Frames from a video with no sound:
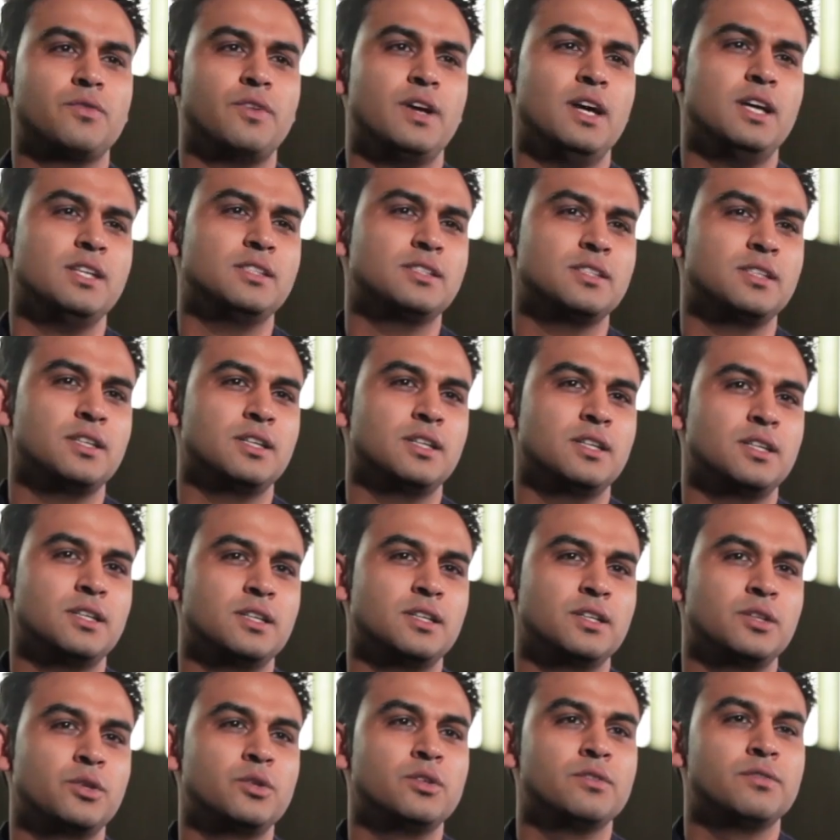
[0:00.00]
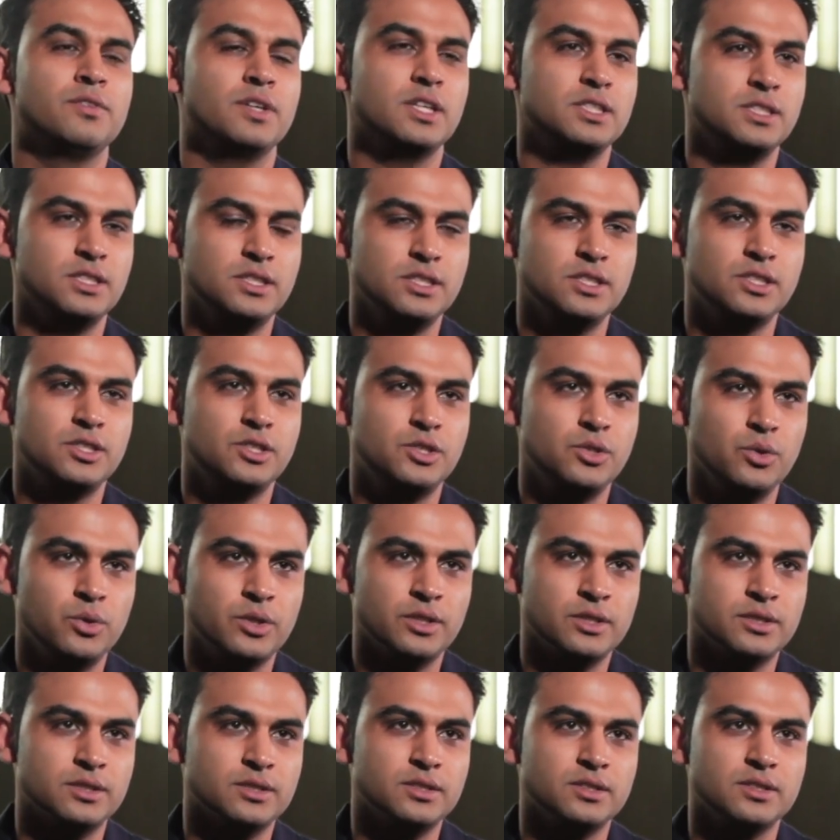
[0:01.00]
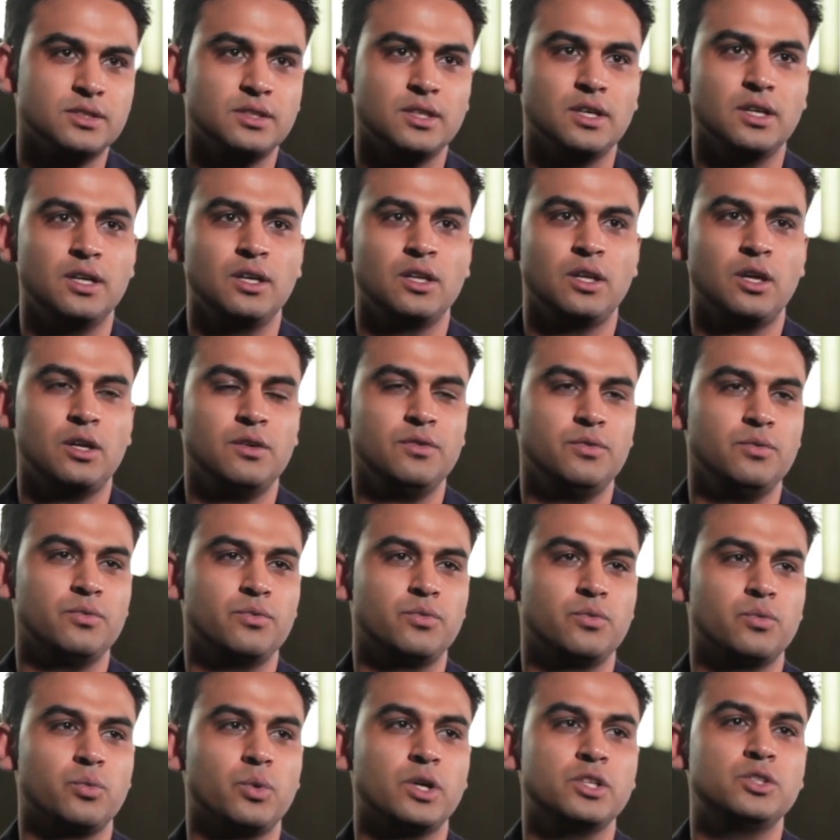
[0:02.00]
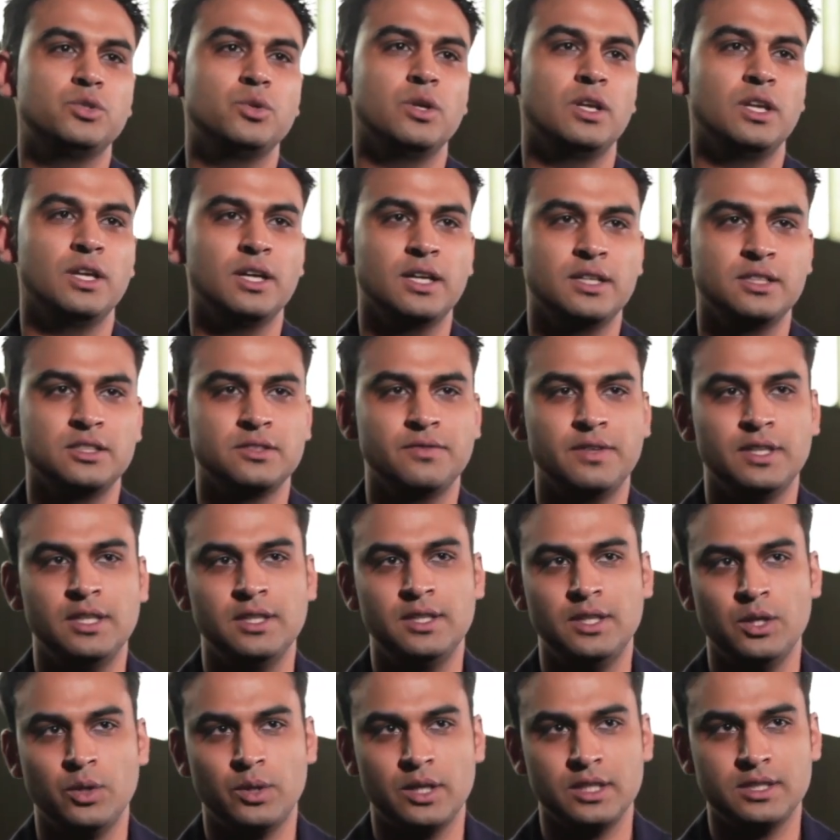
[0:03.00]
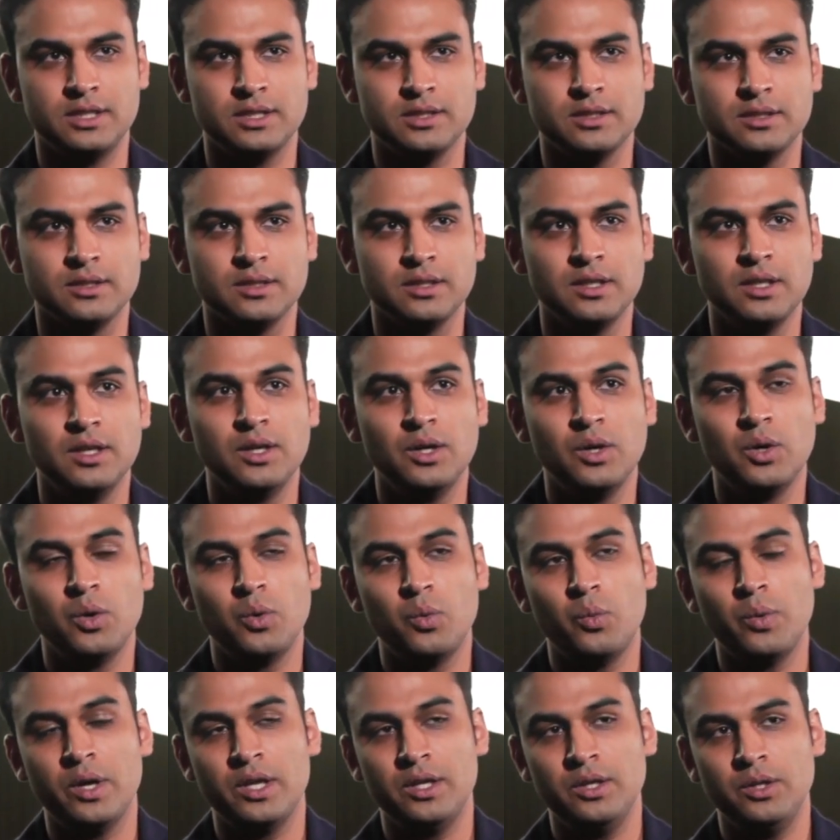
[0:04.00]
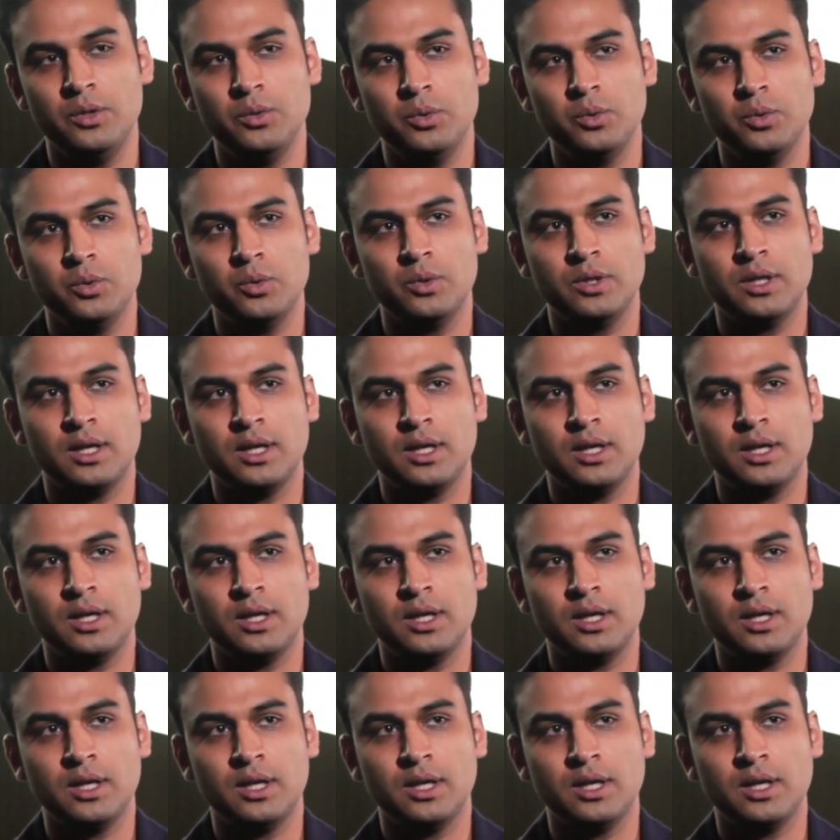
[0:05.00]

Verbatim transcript: As a university student, a lot of what you learn is very theoretical. When you